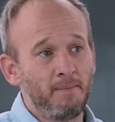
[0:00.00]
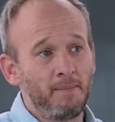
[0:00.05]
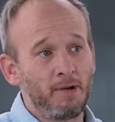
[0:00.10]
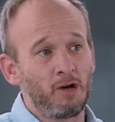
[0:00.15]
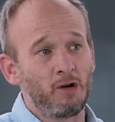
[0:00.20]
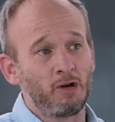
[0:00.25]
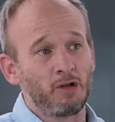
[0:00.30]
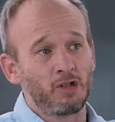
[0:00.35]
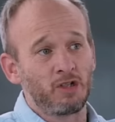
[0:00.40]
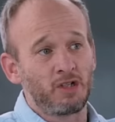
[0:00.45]

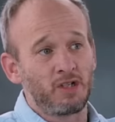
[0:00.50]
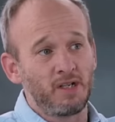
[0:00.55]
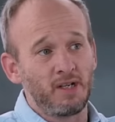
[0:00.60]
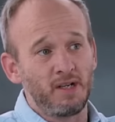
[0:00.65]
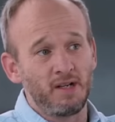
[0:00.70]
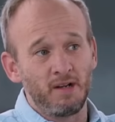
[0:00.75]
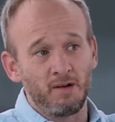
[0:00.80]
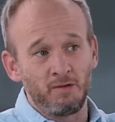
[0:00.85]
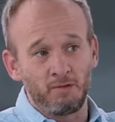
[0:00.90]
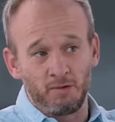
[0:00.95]
because,
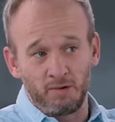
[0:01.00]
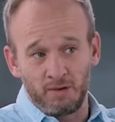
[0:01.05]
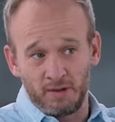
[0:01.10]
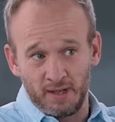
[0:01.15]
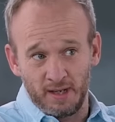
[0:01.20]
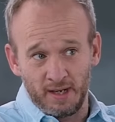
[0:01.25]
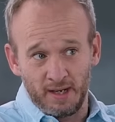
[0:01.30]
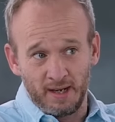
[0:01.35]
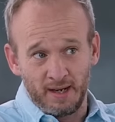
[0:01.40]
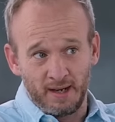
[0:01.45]

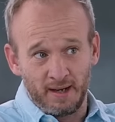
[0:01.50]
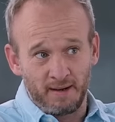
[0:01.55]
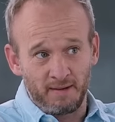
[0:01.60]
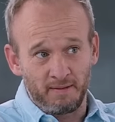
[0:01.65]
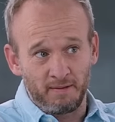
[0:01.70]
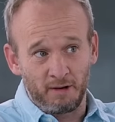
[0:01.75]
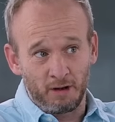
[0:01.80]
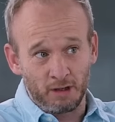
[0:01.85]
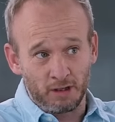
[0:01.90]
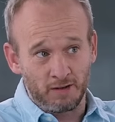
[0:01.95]
the,
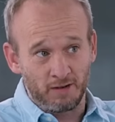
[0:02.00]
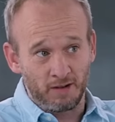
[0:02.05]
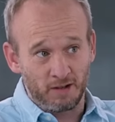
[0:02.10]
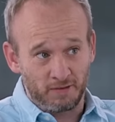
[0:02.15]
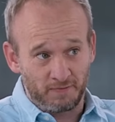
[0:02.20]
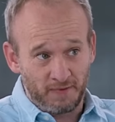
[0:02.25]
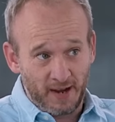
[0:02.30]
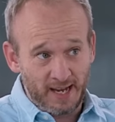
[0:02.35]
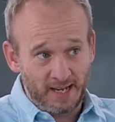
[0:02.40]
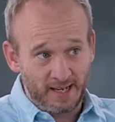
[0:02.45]
because of
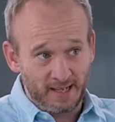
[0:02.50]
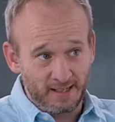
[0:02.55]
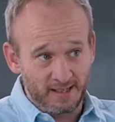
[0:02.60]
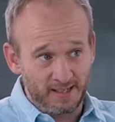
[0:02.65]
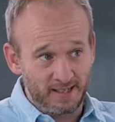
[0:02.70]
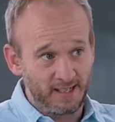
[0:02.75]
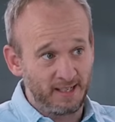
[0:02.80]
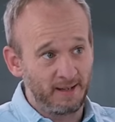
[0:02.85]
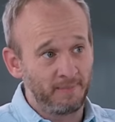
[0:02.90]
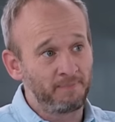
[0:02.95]
this
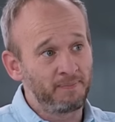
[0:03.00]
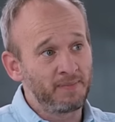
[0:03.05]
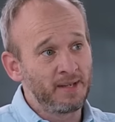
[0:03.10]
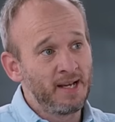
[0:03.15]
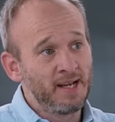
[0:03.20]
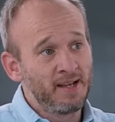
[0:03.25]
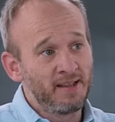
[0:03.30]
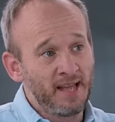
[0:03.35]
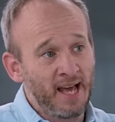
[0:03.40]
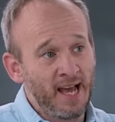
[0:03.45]
vacancy. Right.
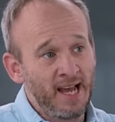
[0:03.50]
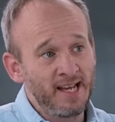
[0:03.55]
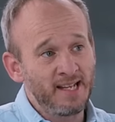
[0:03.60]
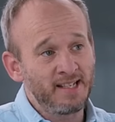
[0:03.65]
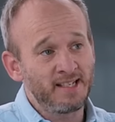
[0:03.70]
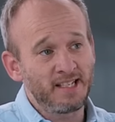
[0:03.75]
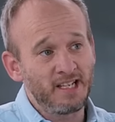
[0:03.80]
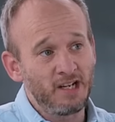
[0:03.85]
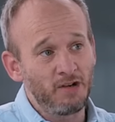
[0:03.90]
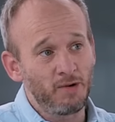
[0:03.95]
The
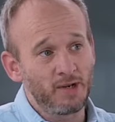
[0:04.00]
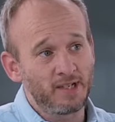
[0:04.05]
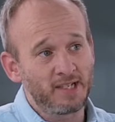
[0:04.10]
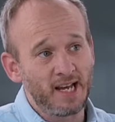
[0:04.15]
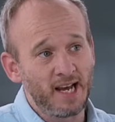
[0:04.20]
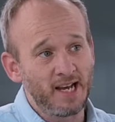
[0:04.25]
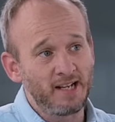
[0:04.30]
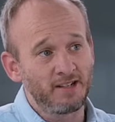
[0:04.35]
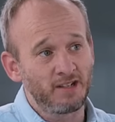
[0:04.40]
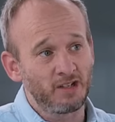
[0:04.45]
ANC
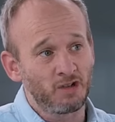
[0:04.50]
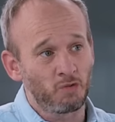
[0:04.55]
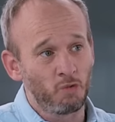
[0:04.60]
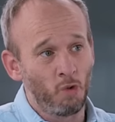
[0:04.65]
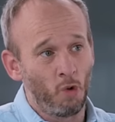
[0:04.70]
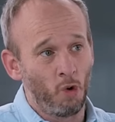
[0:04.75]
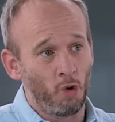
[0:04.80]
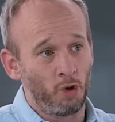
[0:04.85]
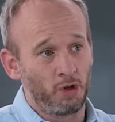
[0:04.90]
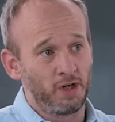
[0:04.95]
retains this
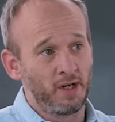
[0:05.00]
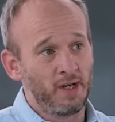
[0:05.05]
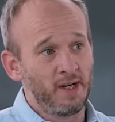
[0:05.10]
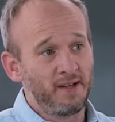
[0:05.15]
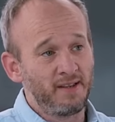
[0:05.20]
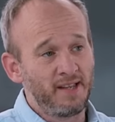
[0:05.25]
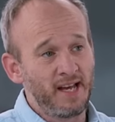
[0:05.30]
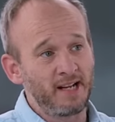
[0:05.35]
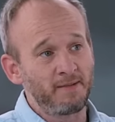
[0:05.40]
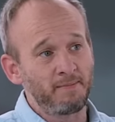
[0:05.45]
ward.
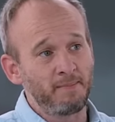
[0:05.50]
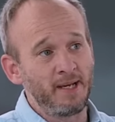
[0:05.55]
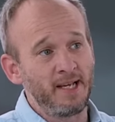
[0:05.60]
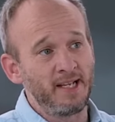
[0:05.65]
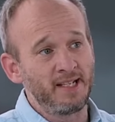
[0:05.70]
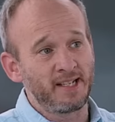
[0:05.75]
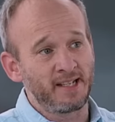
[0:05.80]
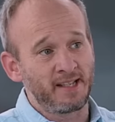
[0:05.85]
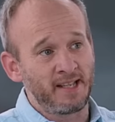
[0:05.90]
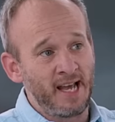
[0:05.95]
That
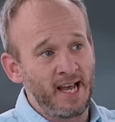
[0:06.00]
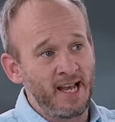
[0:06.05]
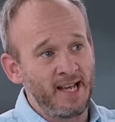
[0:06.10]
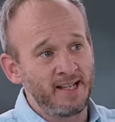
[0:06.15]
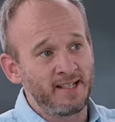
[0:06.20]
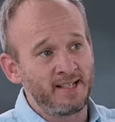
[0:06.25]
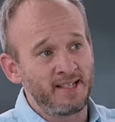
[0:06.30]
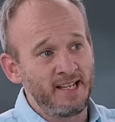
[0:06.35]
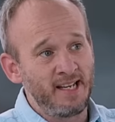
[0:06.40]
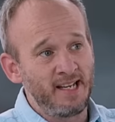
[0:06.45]
means that the
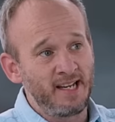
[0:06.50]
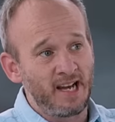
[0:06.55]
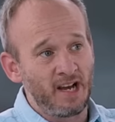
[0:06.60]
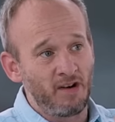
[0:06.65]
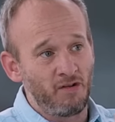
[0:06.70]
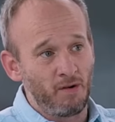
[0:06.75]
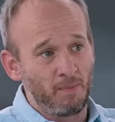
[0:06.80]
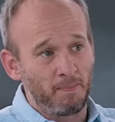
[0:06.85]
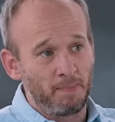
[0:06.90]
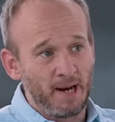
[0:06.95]
ANC
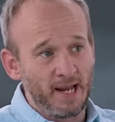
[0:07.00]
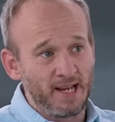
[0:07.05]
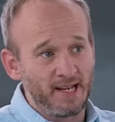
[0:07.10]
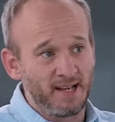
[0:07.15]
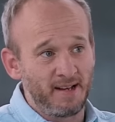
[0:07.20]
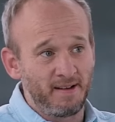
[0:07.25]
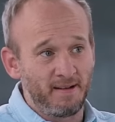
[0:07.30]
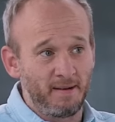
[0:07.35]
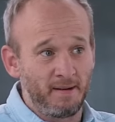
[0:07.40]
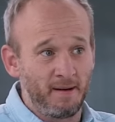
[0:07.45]
can replace,
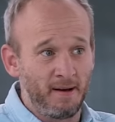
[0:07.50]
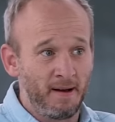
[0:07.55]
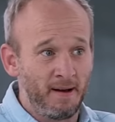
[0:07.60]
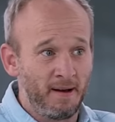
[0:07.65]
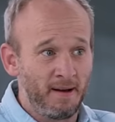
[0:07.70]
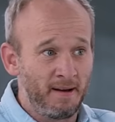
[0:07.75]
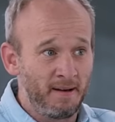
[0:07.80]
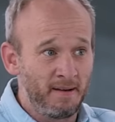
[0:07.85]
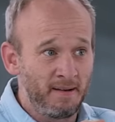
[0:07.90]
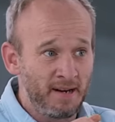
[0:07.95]

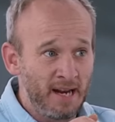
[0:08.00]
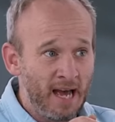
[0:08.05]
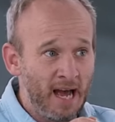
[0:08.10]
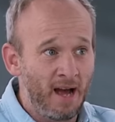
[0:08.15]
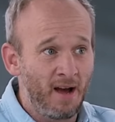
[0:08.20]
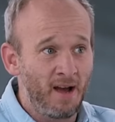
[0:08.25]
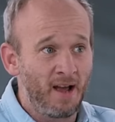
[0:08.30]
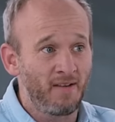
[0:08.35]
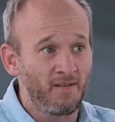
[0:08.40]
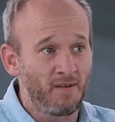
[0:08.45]
uh,
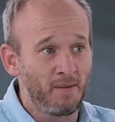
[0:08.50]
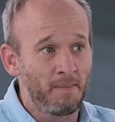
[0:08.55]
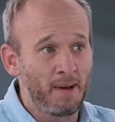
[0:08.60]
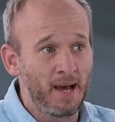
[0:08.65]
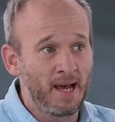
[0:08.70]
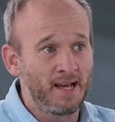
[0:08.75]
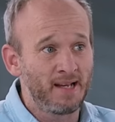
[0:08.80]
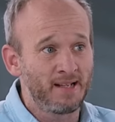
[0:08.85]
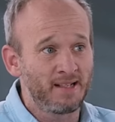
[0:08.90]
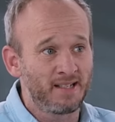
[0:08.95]
now have a
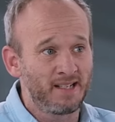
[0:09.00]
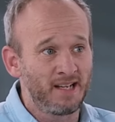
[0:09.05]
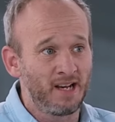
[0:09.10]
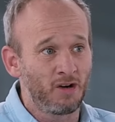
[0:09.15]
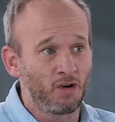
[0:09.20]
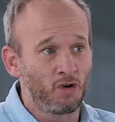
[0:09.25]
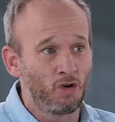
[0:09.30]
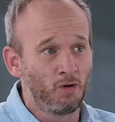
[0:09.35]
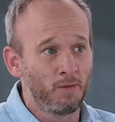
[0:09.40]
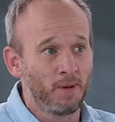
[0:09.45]
May in
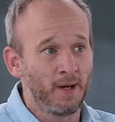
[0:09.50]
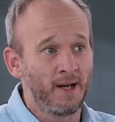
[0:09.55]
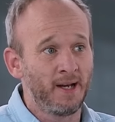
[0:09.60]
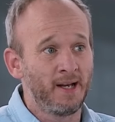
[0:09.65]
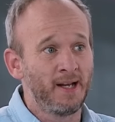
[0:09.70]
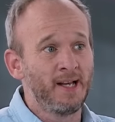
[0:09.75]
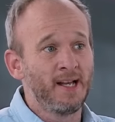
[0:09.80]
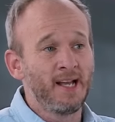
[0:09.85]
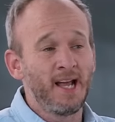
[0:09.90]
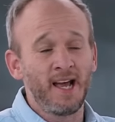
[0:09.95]
Siyancuma,
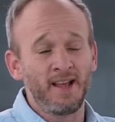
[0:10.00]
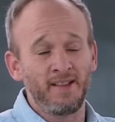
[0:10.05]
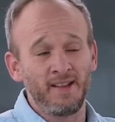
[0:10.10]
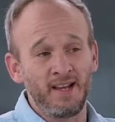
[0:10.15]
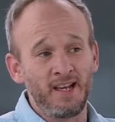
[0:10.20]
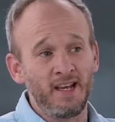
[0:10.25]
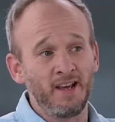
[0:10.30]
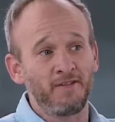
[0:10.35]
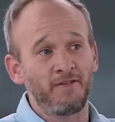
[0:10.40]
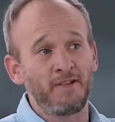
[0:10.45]
and
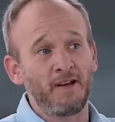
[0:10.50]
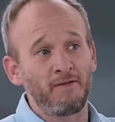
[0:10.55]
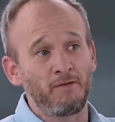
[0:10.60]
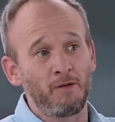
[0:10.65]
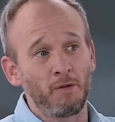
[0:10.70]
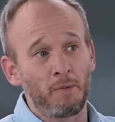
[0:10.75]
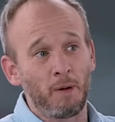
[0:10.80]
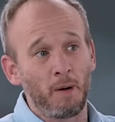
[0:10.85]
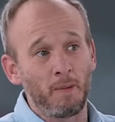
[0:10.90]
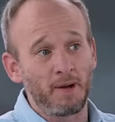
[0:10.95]
the EFF
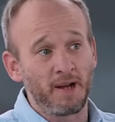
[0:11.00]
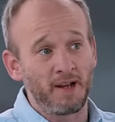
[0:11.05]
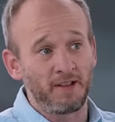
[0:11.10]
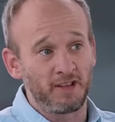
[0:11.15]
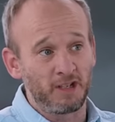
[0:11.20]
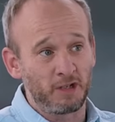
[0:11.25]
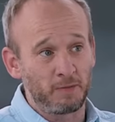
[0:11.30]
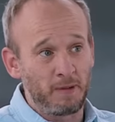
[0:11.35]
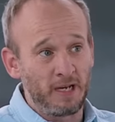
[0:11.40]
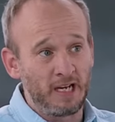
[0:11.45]
will probably get
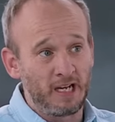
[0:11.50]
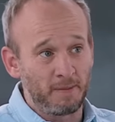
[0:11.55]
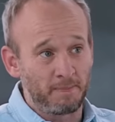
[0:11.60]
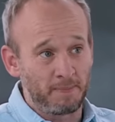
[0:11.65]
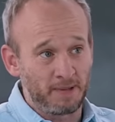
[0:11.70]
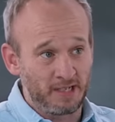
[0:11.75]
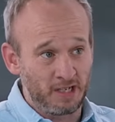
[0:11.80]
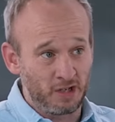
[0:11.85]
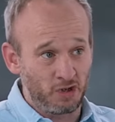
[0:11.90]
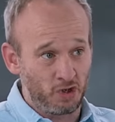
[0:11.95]
the speaker
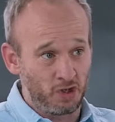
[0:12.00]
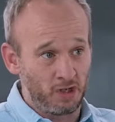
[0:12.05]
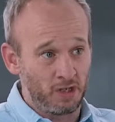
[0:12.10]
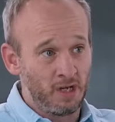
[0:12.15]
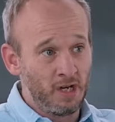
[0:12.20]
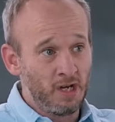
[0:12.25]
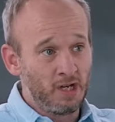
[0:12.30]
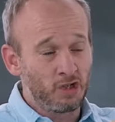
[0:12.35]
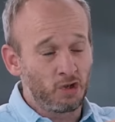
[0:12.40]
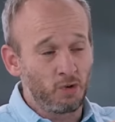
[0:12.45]
position.
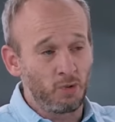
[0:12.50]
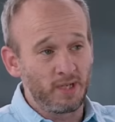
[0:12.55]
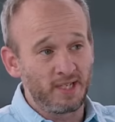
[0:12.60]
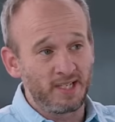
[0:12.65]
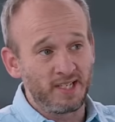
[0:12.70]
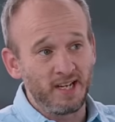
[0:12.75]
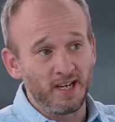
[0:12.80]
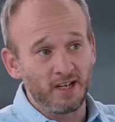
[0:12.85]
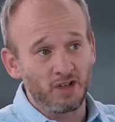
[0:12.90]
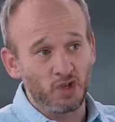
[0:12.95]
So we
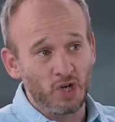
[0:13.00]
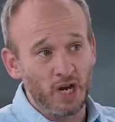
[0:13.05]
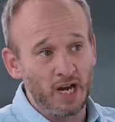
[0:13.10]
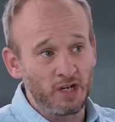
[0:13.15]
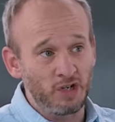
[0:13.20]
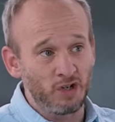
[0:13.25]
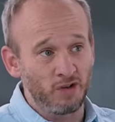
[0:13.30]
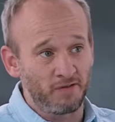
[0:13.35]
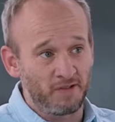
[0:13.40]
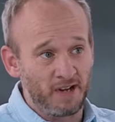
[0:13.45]
see a
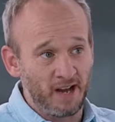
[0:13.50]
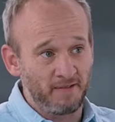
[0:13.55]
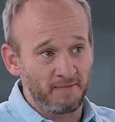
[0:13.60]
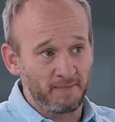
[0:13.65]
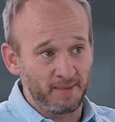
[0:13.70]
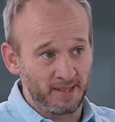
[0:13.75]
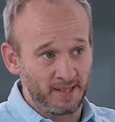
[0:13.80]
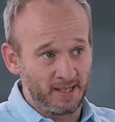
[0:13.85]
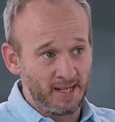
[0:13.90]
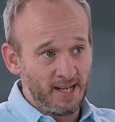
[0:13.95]
change of
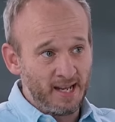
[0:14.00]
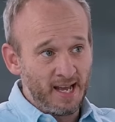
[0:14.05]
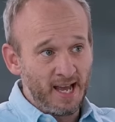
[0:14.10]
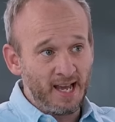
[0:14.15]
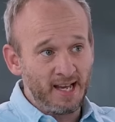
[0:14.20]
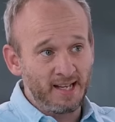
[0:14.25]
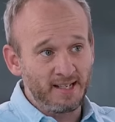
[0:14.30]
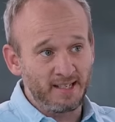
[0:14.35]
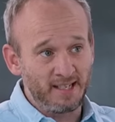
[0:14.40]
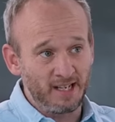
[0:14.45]
government.
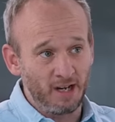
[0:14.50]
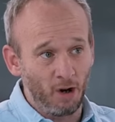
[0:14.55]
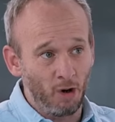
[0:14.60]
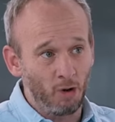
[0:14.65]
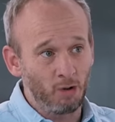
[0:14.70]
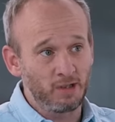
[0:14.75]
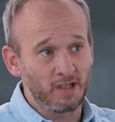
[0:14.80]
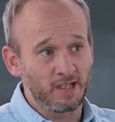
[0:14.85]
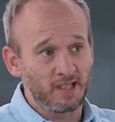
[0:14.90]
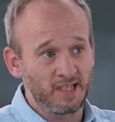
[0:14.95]
ANC
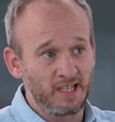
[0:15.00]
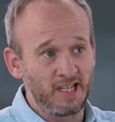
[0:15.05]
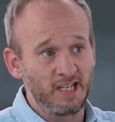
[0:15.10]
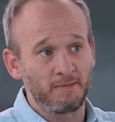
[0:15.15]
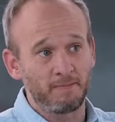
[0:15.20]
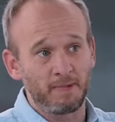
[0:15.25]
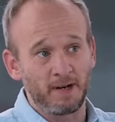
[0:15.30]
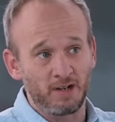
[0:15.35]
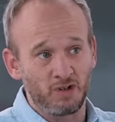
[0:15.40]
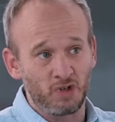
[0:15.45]
holds a seat,
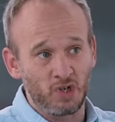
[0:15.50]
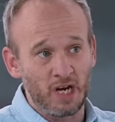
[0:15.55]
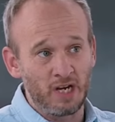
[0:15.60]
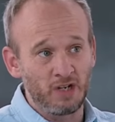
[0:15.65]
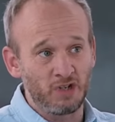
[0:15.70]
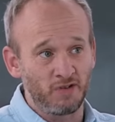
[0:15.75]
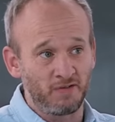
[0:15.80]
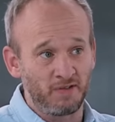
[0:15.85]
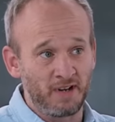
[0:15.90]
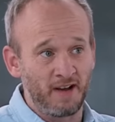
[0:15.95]
but a
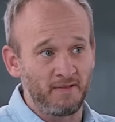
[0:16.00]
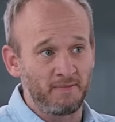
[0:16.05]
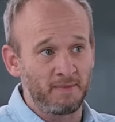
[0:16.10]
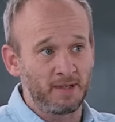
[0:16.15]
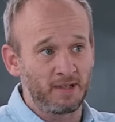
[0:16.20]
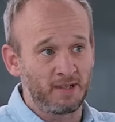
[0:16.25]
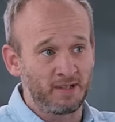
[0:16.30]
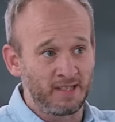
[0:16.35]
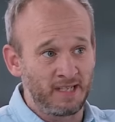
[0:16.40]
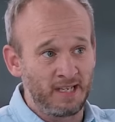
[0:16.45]
change of
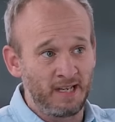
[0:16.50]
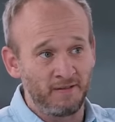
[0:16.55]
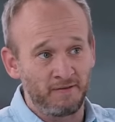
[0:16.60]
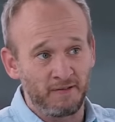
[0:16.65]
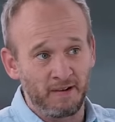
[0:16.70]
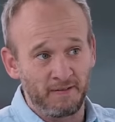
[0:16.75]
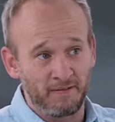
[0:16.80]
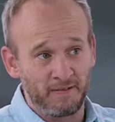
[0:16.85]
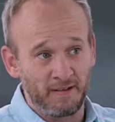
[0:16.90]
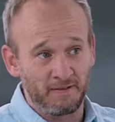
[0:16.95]
government because the
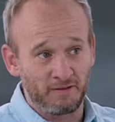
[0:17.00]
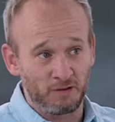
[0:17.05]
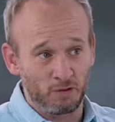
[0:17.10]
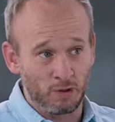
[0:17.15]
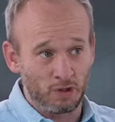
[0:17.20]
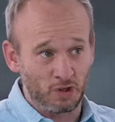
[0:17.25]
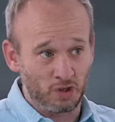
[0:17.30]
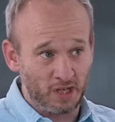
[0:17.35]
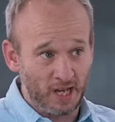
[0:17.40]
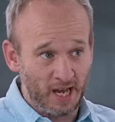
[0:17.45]
EFF have
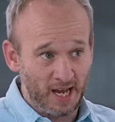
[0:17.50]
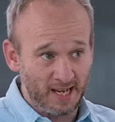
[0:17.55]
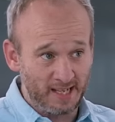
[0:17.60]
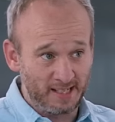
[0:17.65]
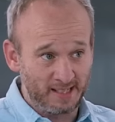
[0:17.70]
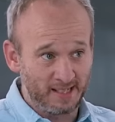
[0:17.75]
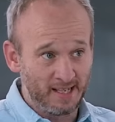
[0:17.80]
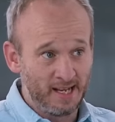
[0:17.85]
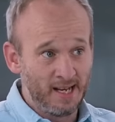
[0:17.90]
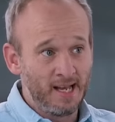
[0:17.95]
switched sides.